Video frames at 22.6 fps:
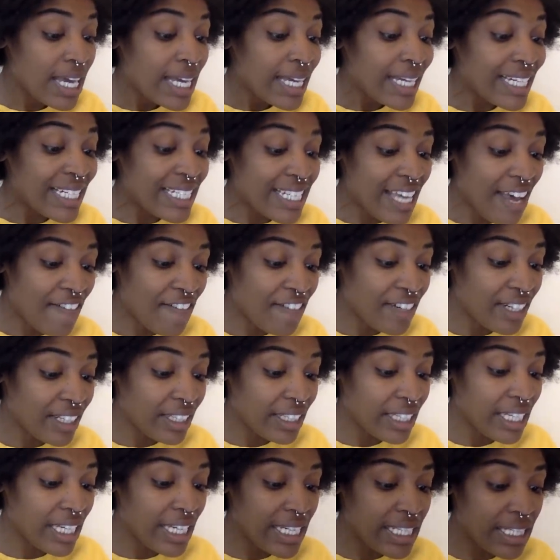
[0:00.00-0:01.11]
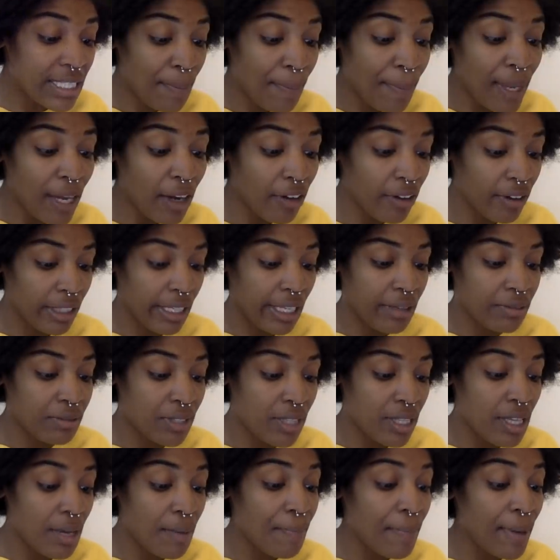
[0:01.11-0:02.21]
It definitely is a parallel to
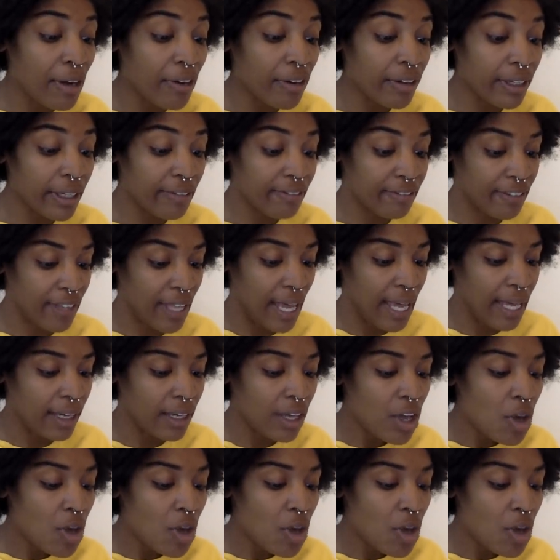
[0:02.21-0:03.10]
the American flag,